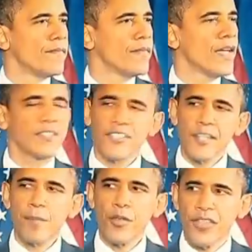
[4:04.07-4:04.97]
Now, it's a
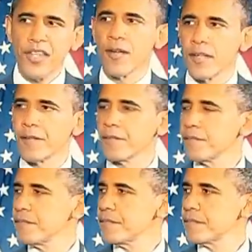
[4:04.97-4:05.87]
simple theory,
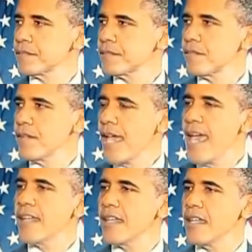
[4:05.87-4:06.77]

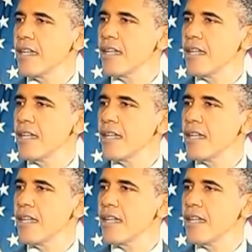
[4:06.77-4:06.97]
and